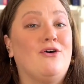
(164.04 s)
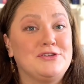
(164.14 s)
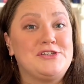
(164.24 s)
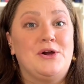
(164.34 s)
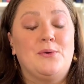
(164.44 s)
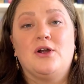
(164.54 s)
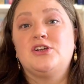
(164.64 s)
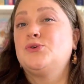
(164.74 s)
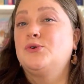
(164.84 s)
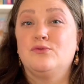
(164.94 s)
also are
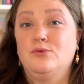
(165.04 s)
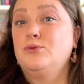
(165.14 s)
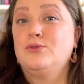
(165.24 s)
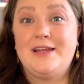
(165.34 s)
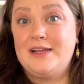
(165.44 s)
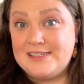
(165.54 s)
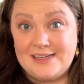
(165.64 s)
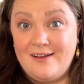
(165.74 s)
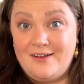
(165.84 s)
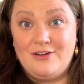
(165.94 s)
sort of ruling
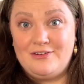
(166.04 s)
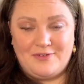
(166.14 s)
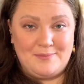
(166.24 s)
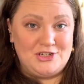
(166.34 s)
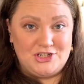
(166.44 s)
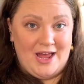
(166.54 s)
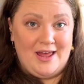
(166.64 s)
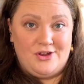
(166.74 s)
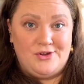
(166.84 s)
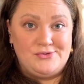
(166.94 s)
Scion from the
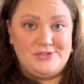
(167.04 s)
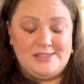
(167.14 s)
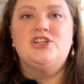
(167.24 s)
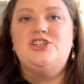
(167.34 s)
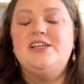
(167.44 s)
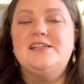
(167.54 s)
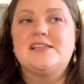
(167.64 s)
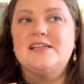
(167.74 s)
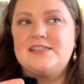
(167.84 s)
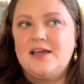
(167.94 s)
shadows. She's
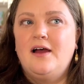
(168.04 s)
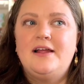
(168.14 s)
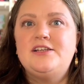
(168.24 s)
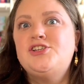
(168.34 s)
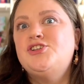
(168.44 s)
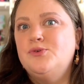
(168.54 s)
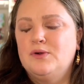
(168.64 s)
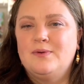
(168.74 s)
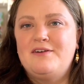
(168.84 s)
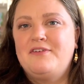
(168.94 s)
assigned to a
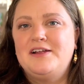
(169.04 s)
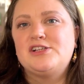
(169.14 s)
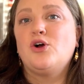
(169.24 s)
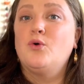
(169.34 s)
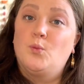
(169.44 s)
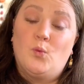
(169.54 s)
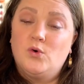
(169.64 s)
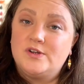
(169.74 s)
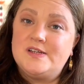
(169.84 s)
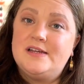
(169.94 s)
Rephite called
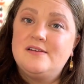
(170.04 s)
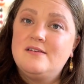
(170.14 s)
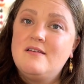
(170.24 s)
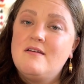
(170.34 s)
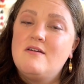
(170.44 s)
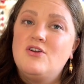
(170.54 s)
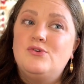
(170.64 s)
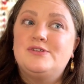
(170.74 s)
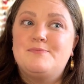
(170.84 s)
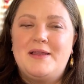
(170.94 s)
Warden,
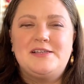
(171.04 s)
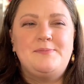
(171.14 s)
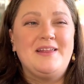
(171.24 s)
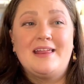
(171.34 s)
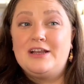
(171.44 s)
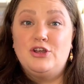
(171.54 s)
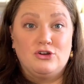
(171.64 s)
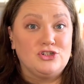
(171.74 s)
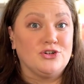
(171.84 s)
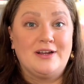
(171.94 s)
who's meant to be like
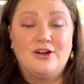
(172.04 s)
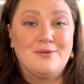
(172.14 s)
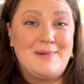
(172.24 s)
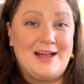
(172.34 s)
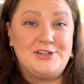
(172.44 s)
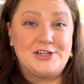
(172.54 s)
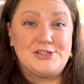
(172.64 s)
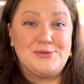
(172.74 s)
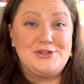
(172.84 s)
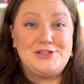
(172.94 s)
nurturing her magic
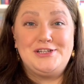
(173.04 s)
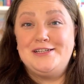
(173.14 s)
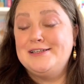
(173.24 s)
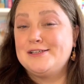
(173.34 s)
so that she's